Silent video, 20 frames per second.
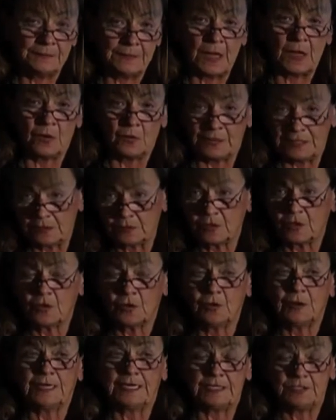Moe, and
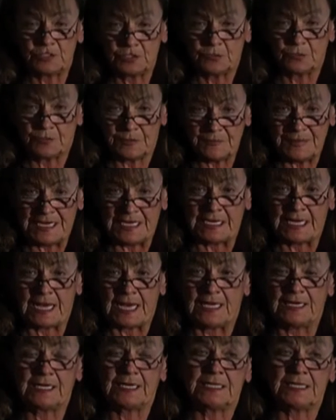Curly to remediate